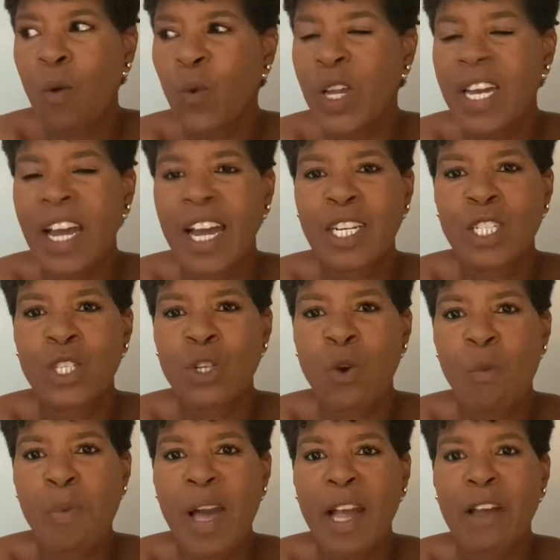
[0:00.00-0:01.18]
we kind of
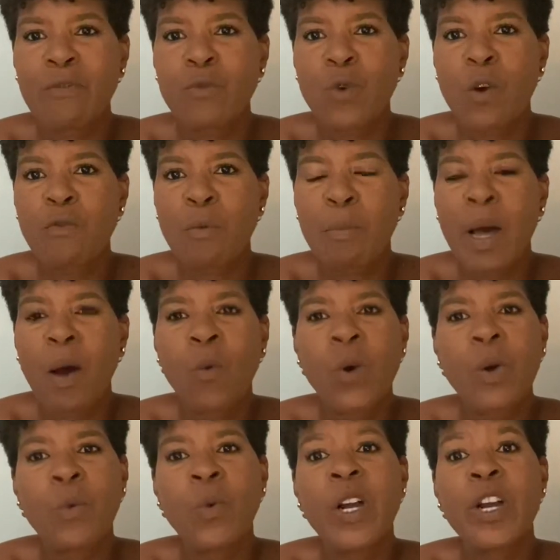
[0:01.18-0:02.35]
joke back and forth about
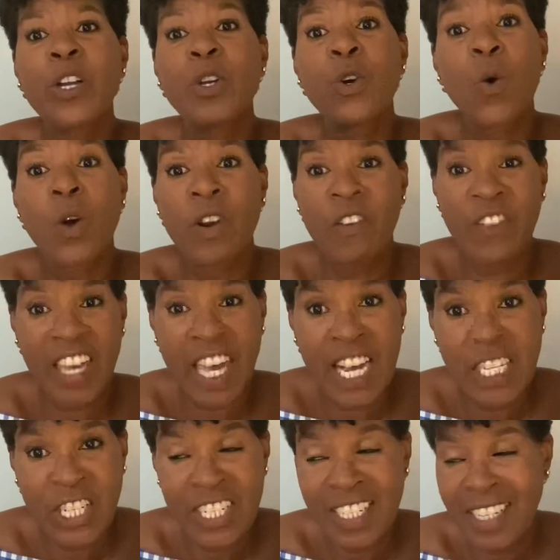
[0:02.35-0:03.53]
where where are you going on
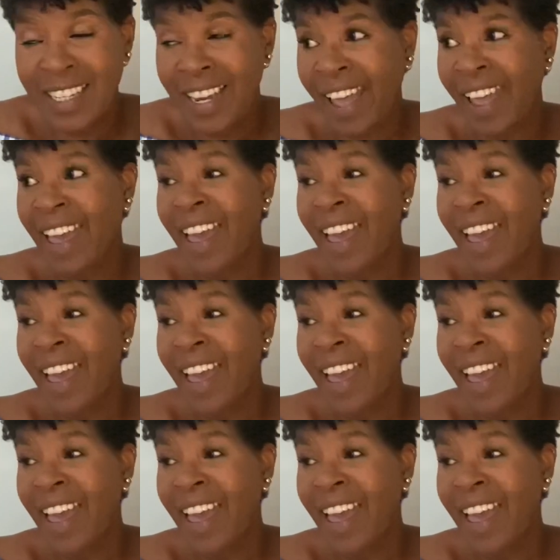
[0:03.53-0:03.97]
vacation today?